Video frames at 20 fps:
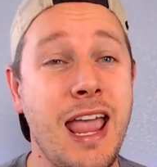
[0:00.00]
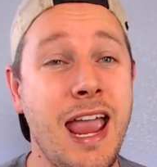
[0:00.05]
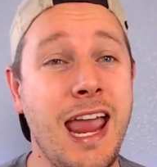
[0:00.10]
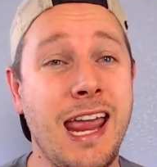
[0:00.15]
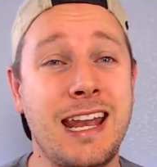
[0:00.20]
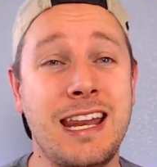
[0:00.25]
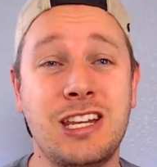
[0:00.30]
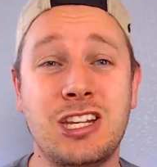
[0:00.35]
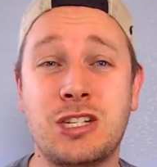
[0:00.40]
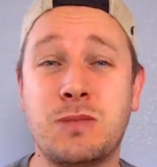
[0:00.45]

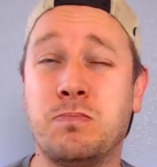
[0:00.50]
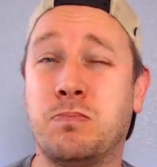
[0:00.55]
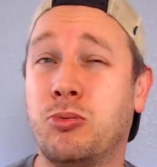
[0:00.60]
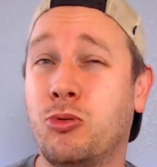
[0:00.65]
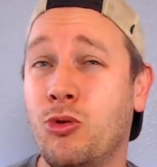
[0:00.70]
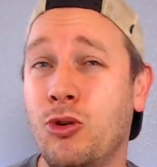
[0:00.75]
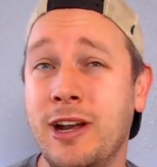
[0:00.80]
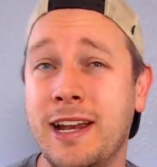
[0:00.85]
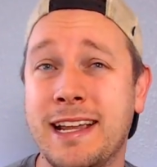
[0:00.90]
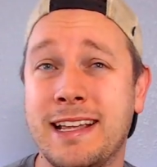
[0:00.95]
and he just
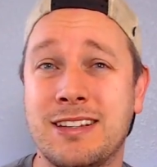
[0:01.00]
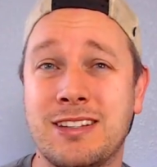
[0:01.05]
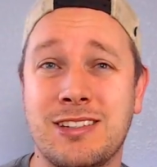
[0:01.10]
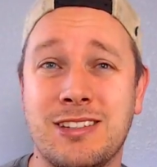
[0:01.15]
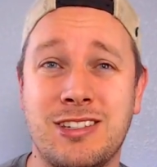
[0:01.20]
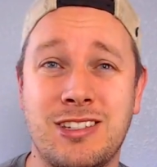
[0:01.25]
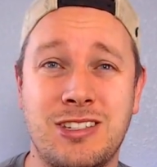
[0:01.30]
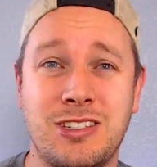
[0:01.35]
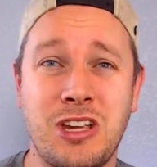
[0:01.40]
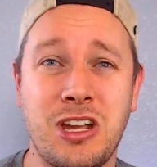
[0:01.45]
brings
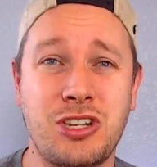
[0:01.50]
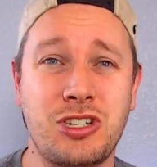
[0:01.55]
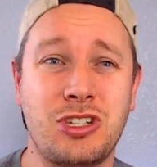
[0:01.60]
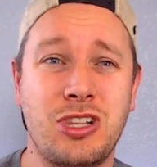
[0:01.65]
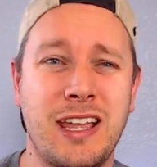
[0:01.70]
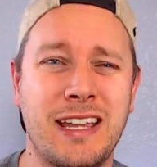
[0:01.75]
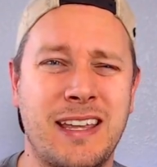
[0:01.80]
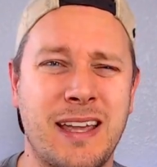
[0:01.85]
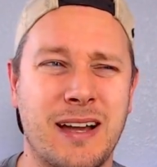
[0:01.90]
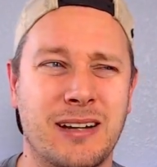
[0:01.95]
such
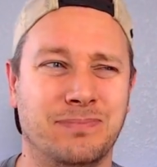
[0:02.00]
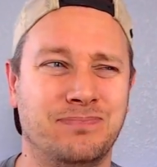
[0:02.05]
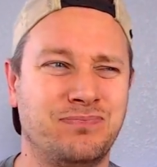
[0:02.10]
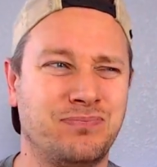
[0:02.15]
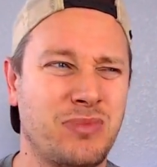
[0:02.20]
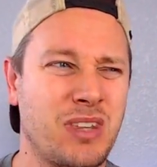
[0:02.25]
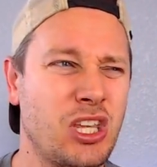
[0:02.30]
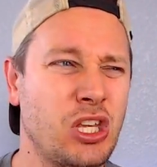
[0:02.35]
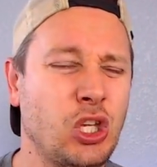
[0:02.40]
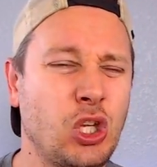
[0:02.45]
like a
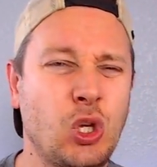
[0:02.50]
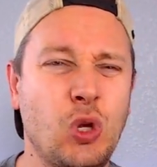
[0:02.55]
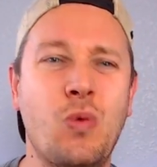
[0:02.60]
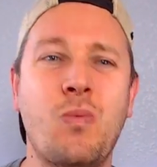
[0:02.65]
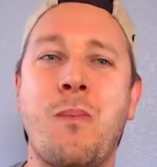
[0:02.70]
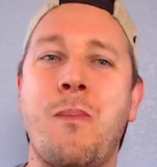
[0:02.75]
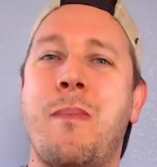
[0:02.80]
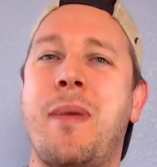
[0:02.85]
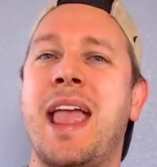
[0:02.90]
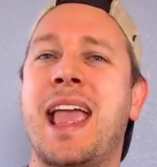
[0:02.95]

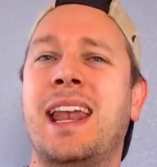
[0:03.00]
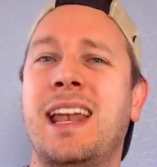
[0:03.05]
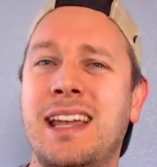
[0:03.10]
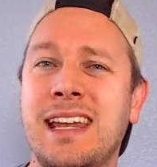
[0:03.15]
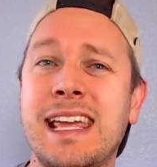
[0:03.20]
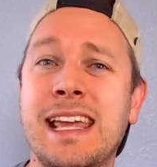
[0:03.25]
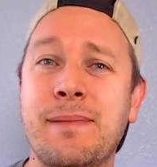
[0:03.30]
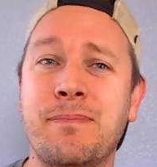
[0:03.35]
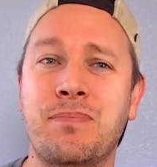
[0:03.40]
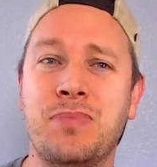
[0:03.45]

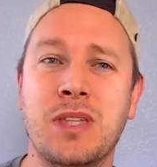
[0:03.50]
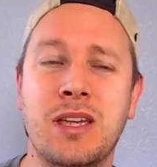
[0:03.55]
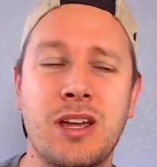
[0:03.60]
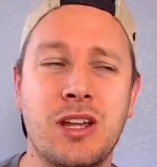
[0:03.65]
humanity